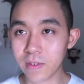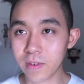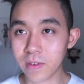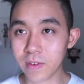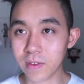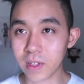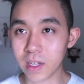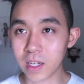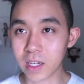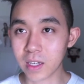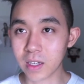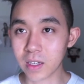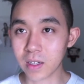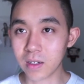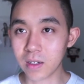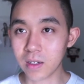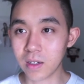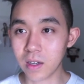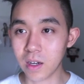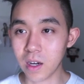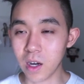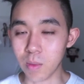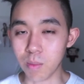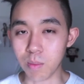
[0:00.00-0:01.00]
like
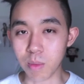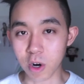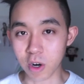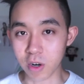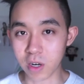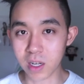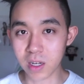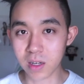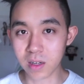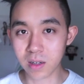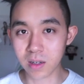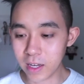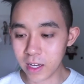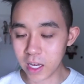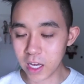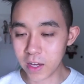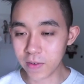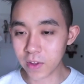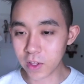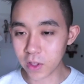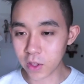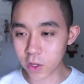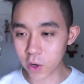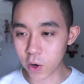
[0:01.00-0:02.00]
a burden.
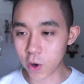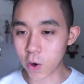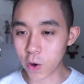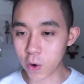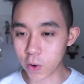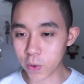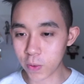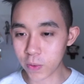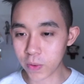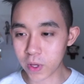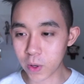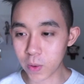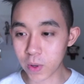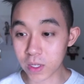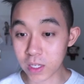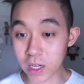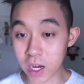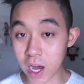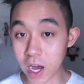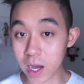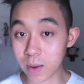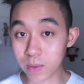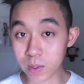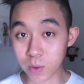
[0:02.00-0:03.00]
Even though there were
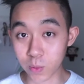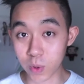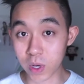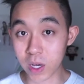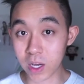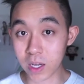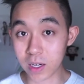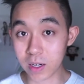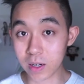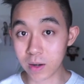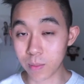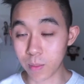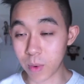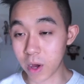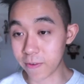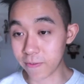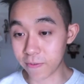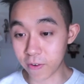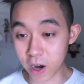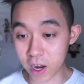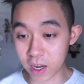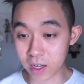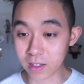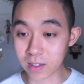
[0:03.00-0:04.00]
times when my
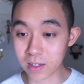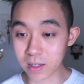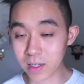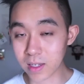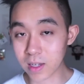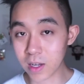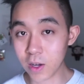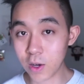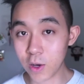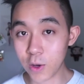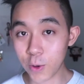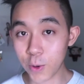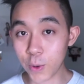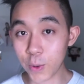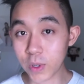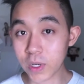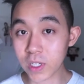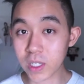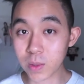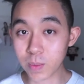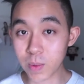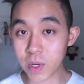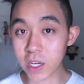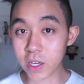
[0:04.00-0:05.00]
friends who
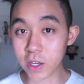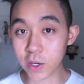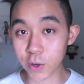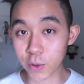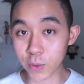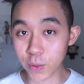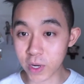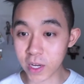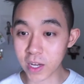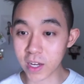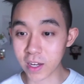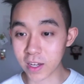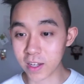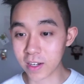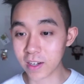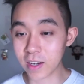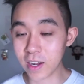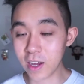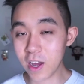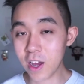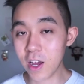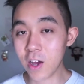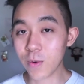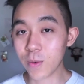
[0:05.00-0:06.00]
could speak Korean
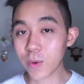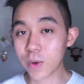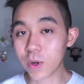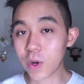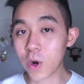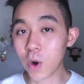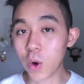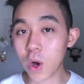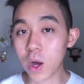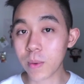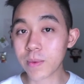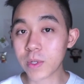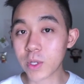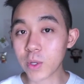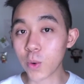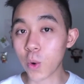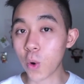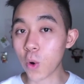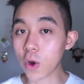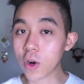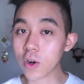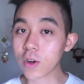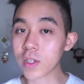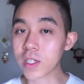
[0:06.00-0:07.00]
would go up to
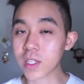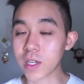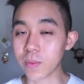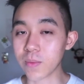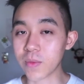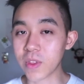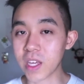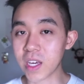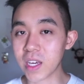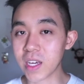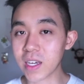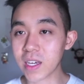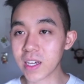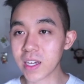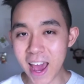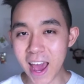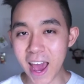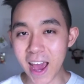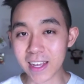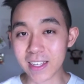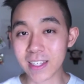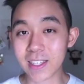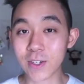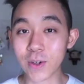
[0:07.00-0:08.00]
order something,
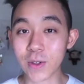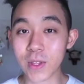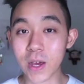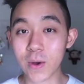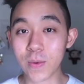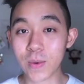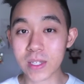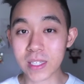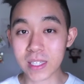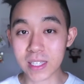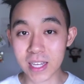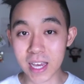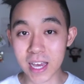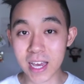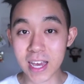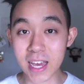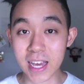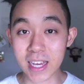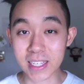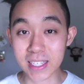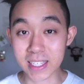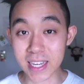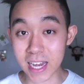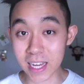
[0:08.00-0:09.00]
and so they would say
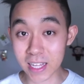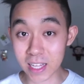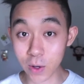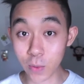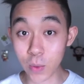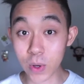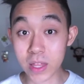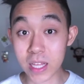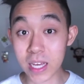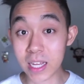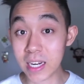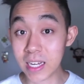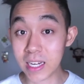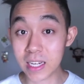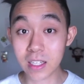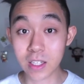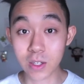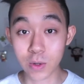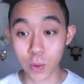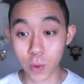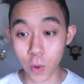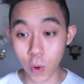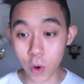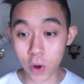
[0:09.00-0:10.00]
exactly what they needed
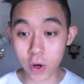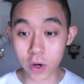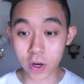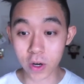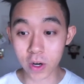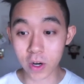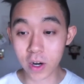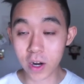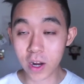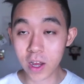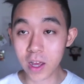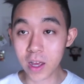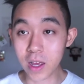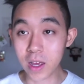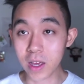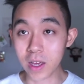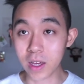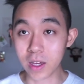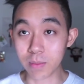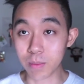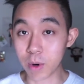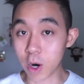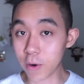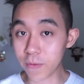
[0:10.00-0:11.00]
to order
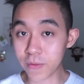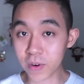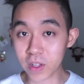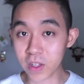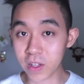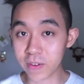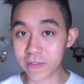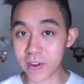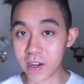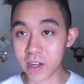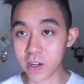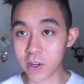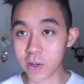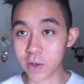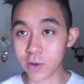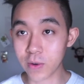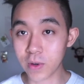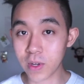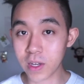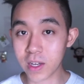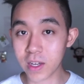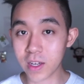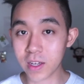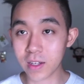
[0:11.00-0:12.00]
in perfectly fine
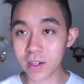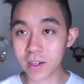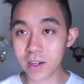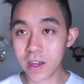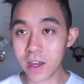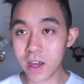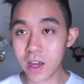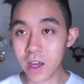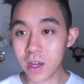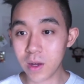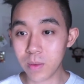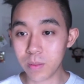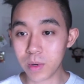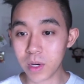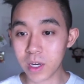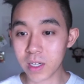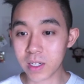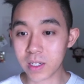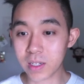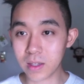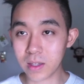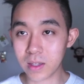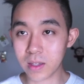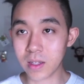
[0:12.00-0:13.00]
Korean,
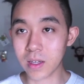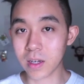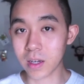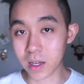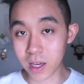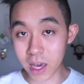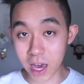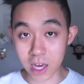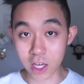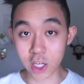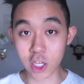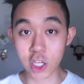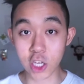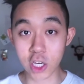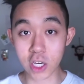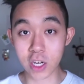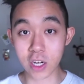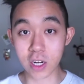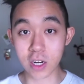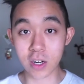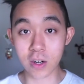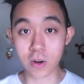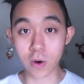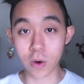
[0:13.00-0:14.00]
but the
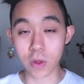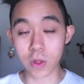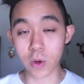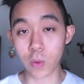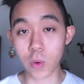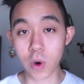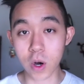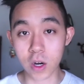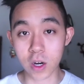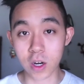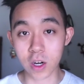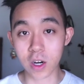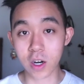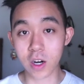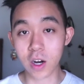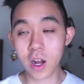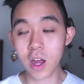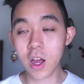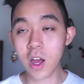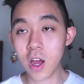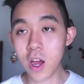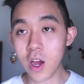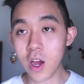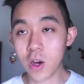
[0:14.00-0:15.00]
cashier or the worker
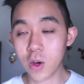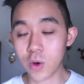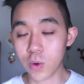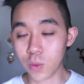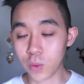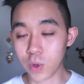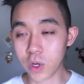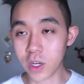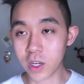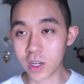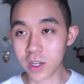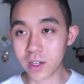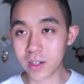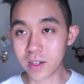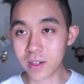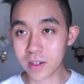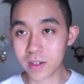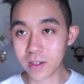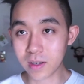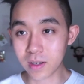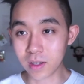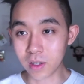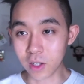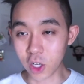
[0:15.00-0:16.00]
would
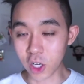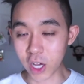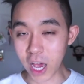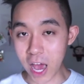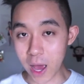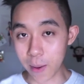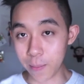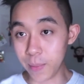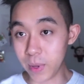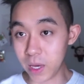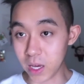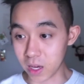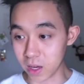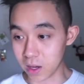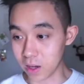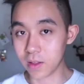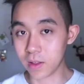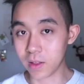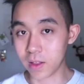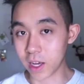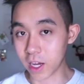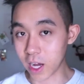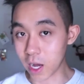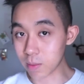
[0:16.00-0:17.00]
look at me
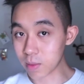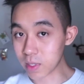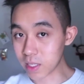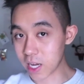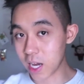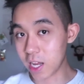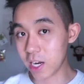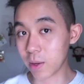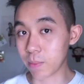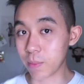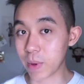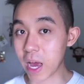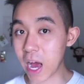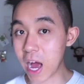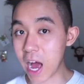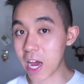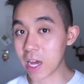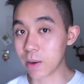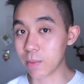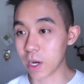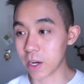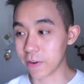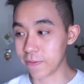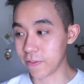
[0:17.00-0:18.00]
like I'm standing
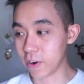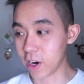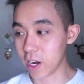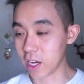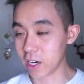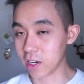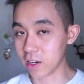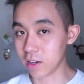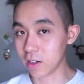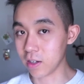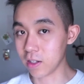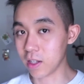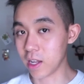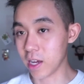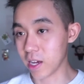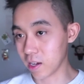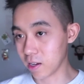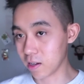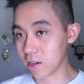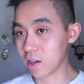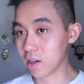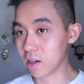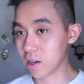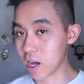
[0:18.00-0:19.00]
behind my friend, like
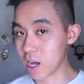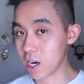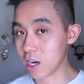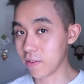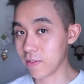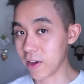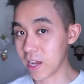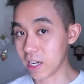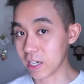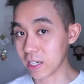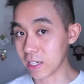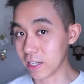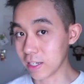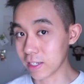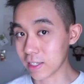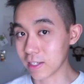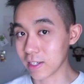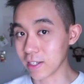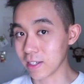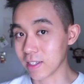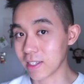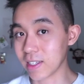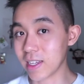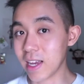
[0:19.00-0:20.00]
kind of at a
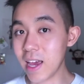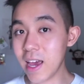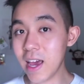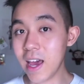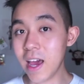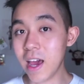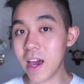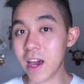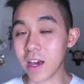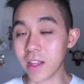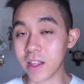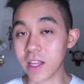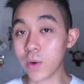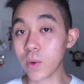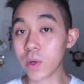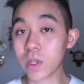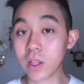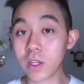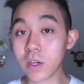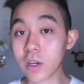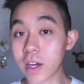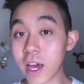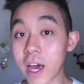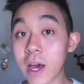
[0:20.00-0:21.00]
distance, and they would
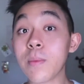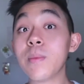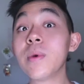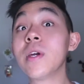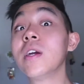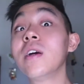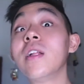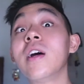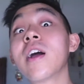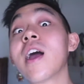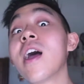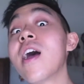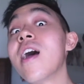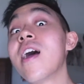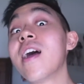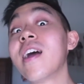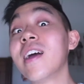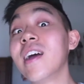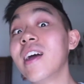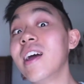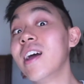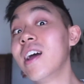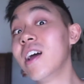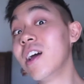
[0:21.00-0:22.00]
look at me like,
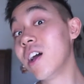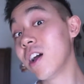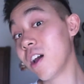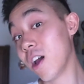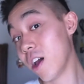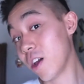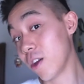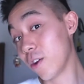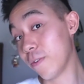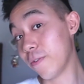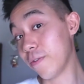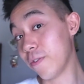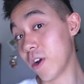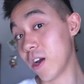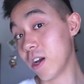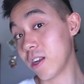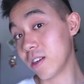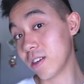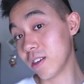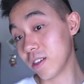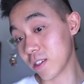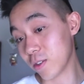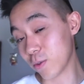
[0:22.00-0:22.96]
hey, your friend is